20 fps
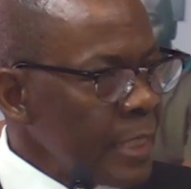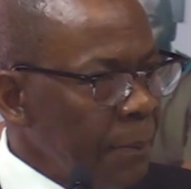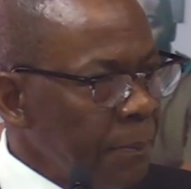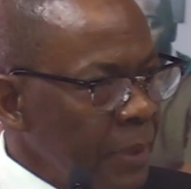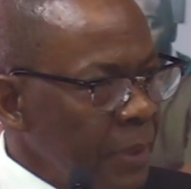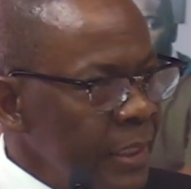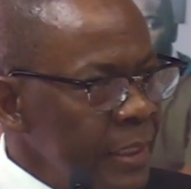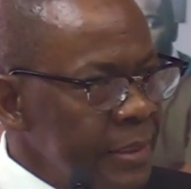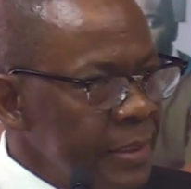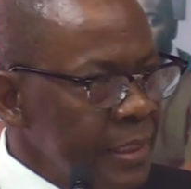
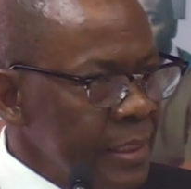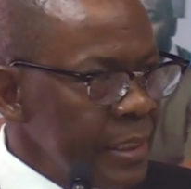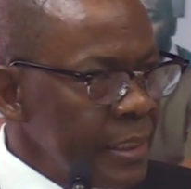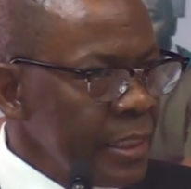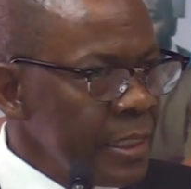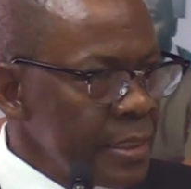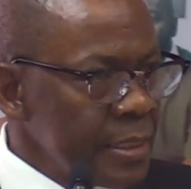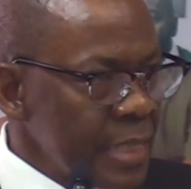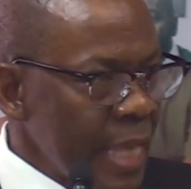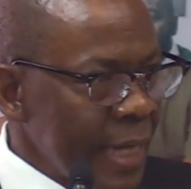
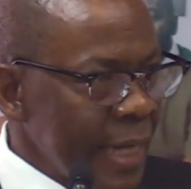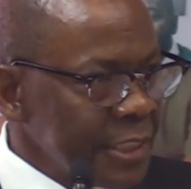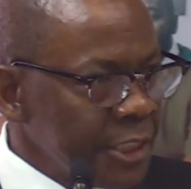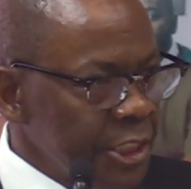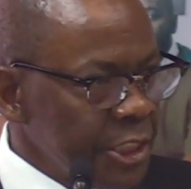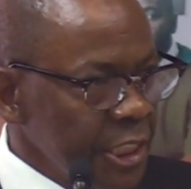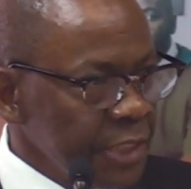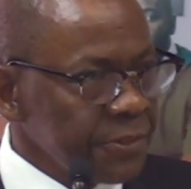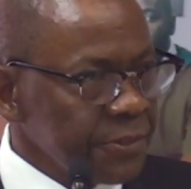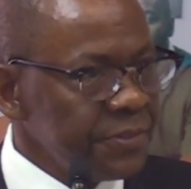stability is
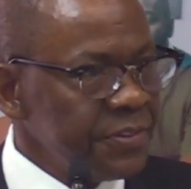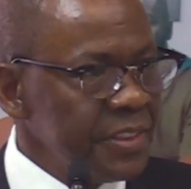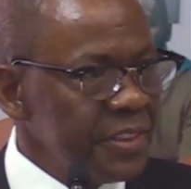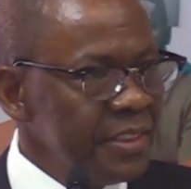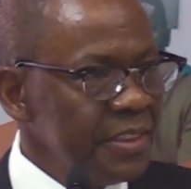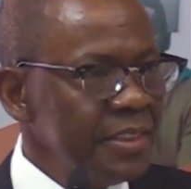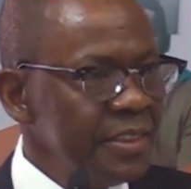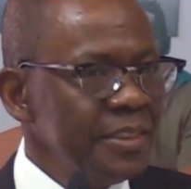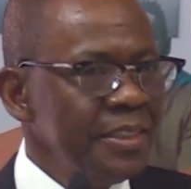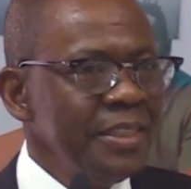
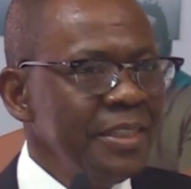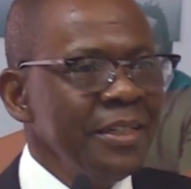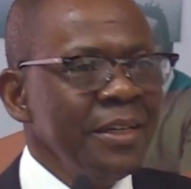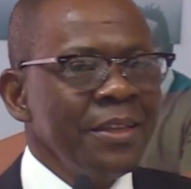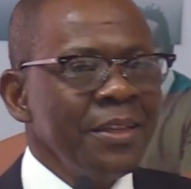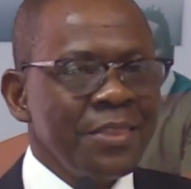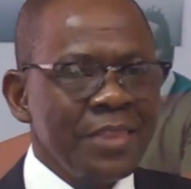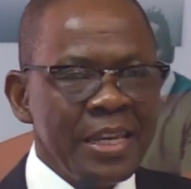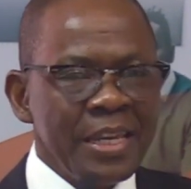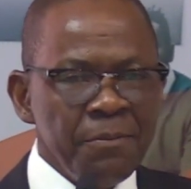achieved,
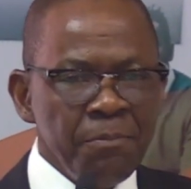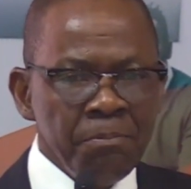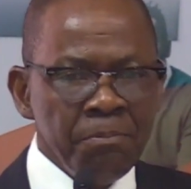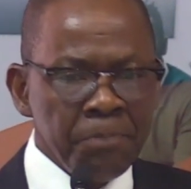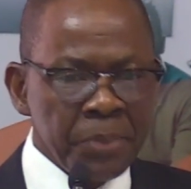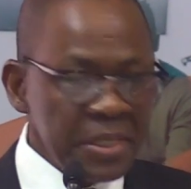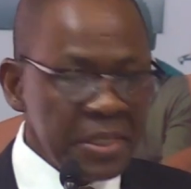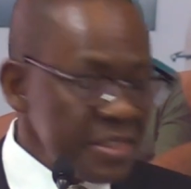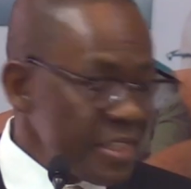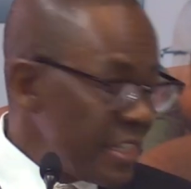
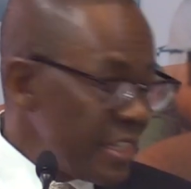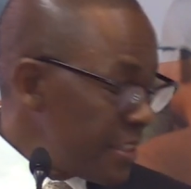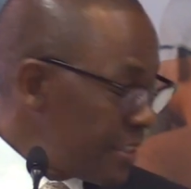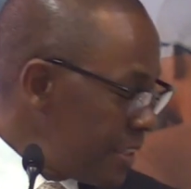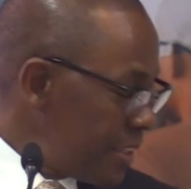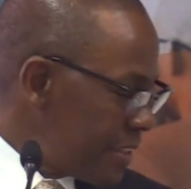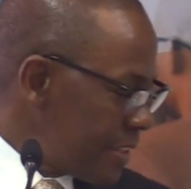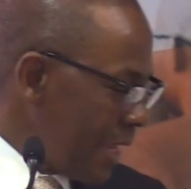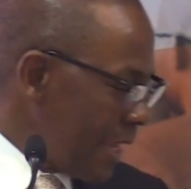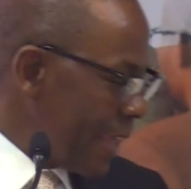then
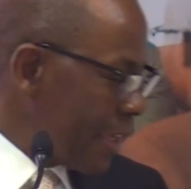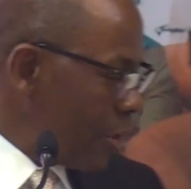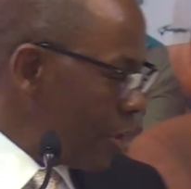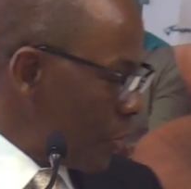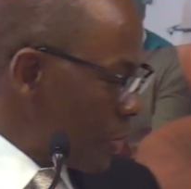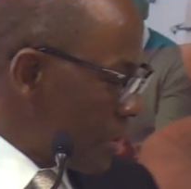businesses like